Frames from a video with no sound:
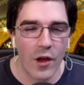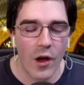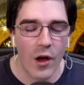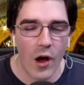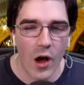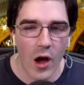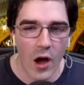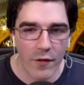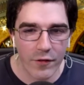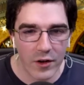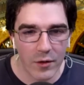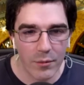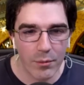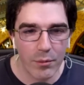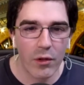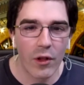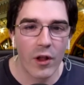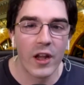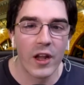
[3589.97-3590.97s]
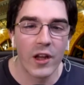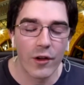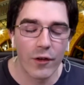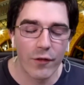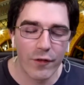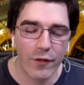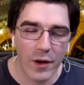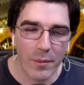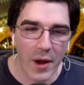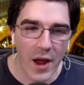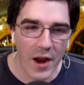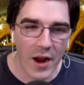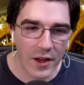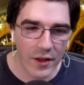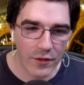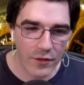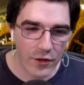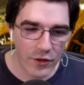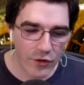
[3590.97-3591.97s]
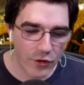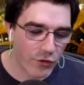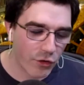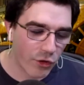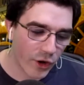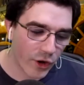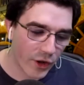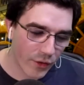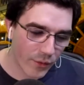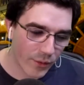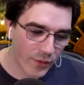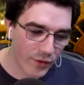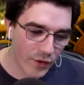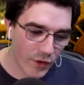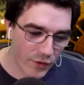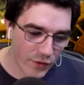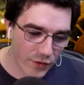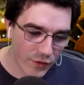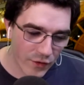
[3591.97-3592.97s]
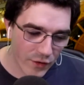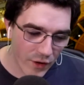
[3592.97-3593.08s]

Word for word: often plenty good feedback is to just look at the results